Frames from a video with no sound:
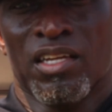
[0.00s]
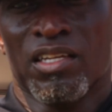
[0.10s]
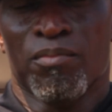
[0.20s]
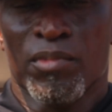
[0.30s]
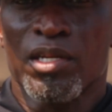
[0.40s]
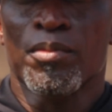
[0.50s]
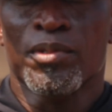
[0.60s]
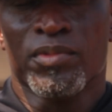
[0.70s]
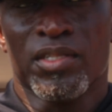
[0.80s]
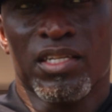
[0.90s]

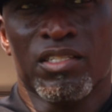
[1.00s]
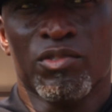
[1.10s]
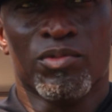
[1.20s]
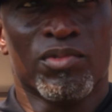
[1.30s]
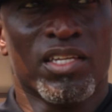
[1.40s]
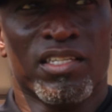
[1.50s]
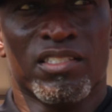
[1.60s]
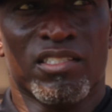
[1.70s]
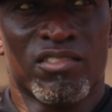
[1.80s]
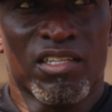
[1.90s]
and do some
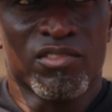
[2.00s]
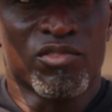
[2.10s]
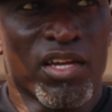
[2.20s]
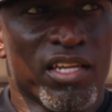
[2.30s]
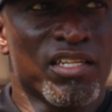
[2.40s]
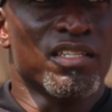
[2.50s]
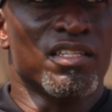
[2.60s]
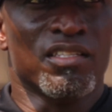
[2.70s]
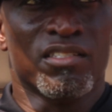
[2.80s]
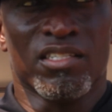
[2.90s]
things that's greater than
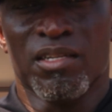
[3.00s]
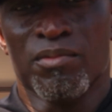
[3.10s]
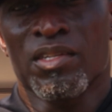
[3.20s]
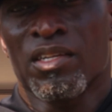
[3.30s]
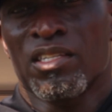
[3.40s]
the other team.